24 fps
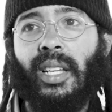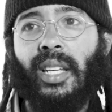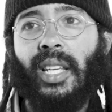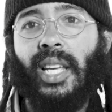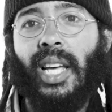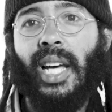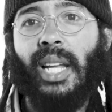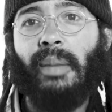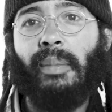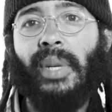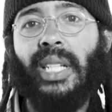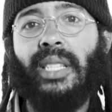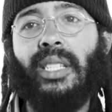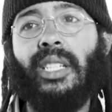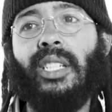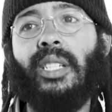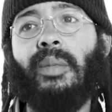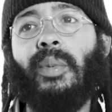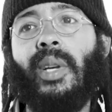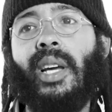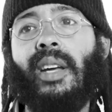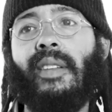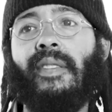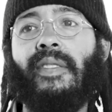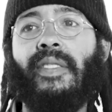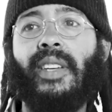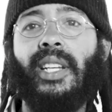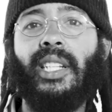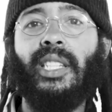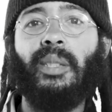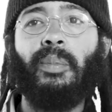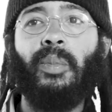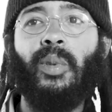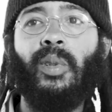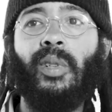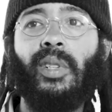He had messaged me on
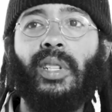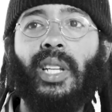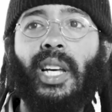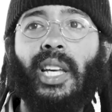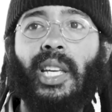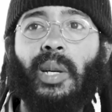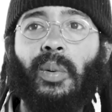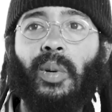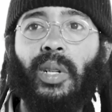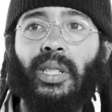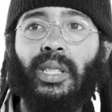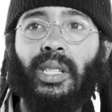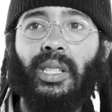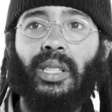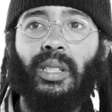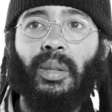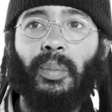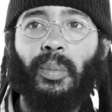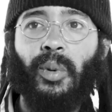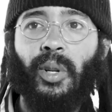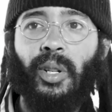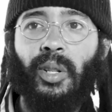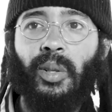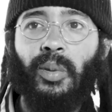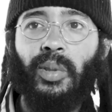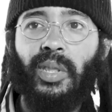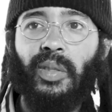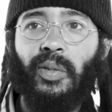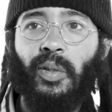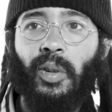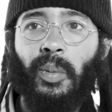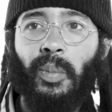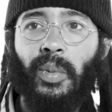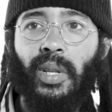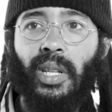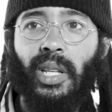Facebook that he wanted to produce
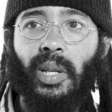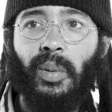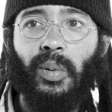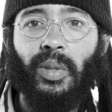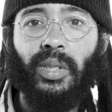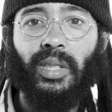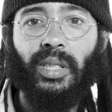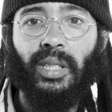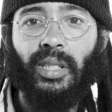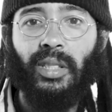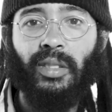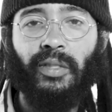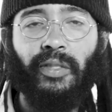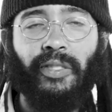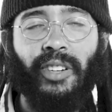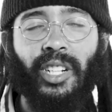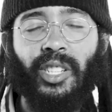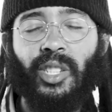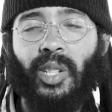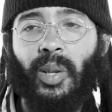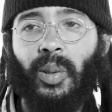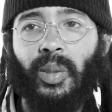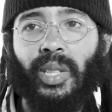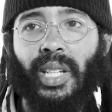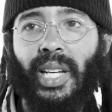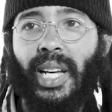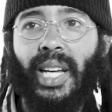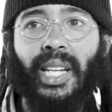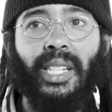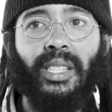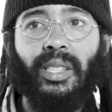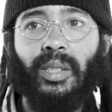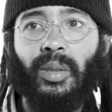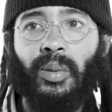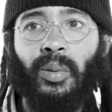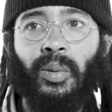for me. He was fresh out of
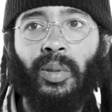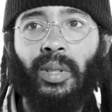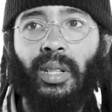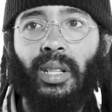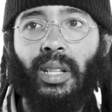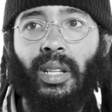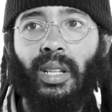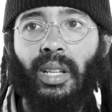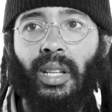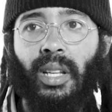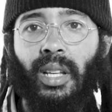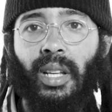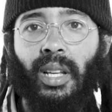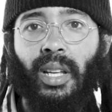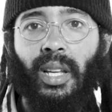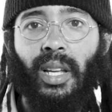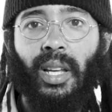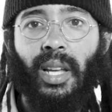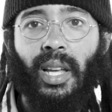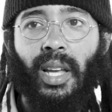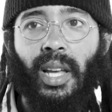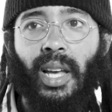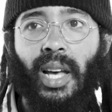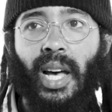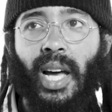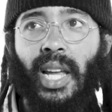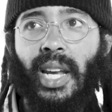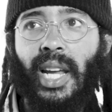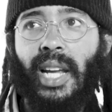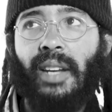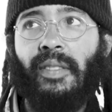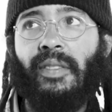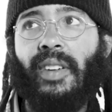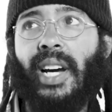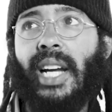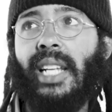high school and I
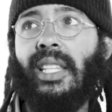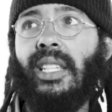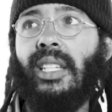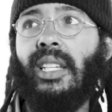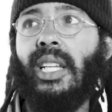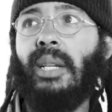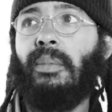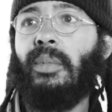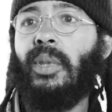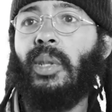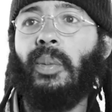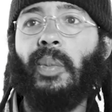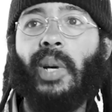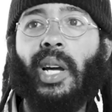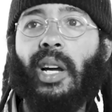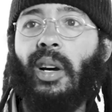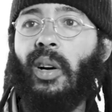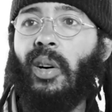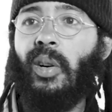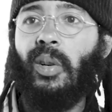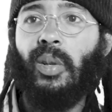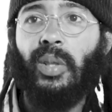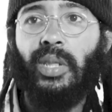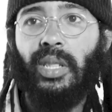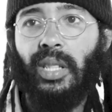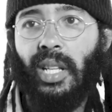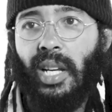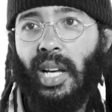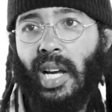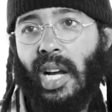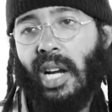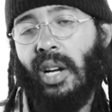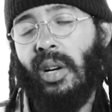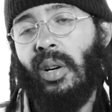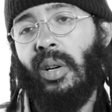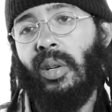invited him to my house to
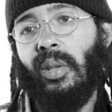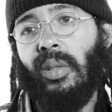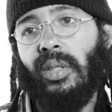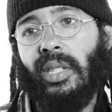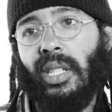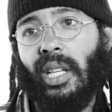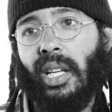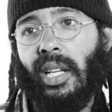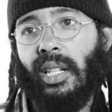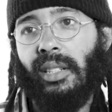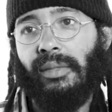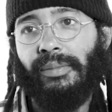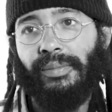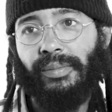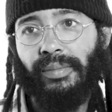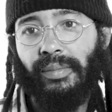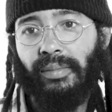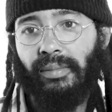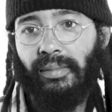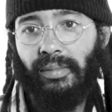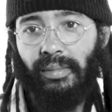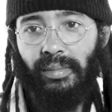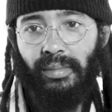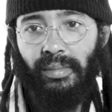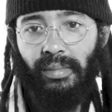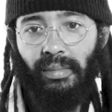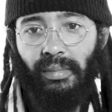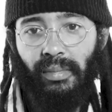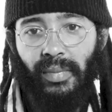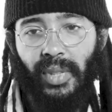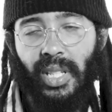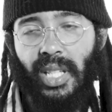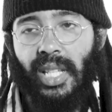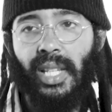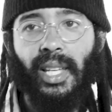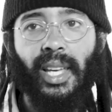hang out and
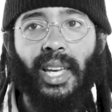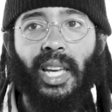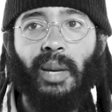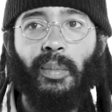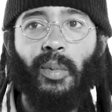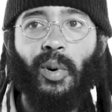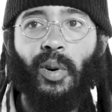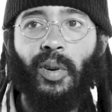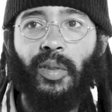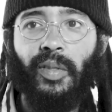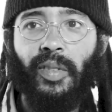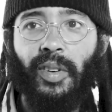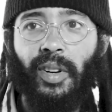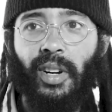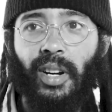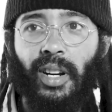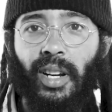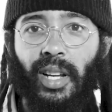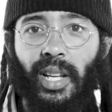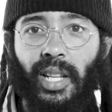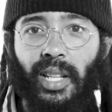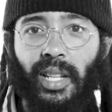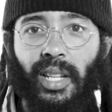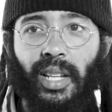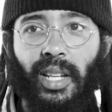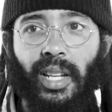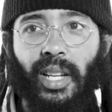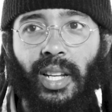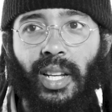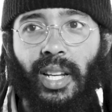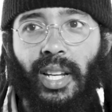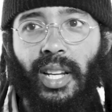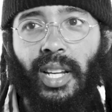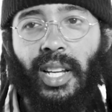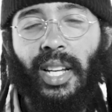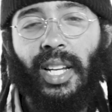he came over and
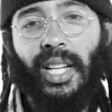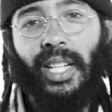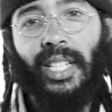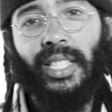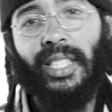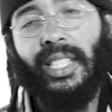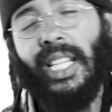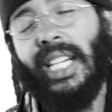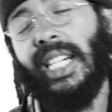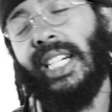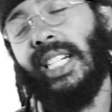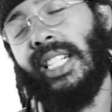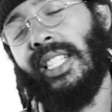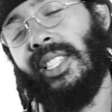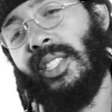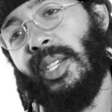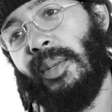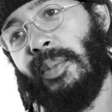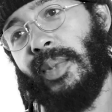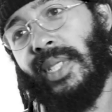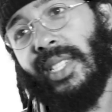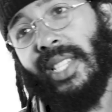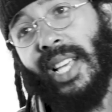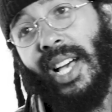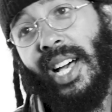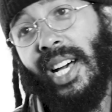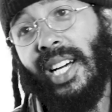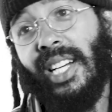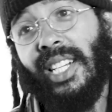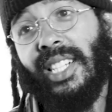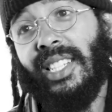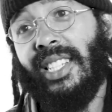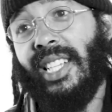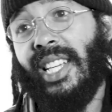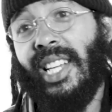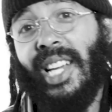sang some
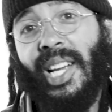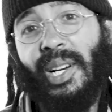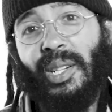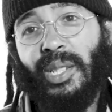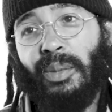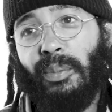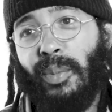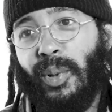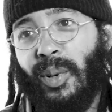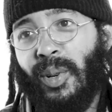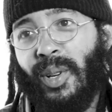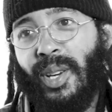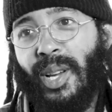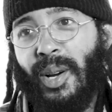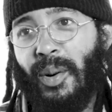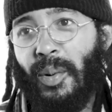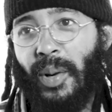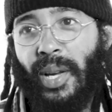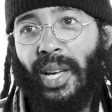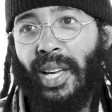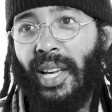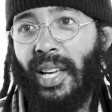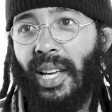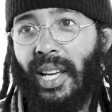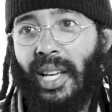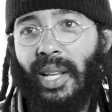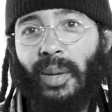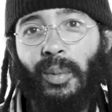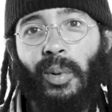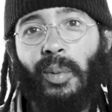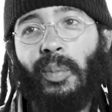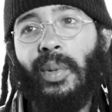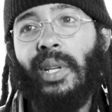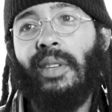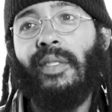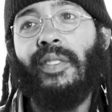songs and I was blown away and
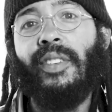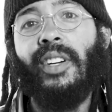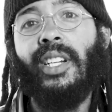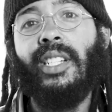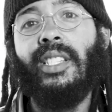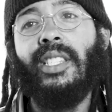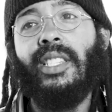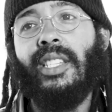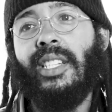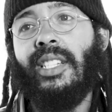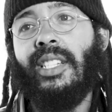we've been friends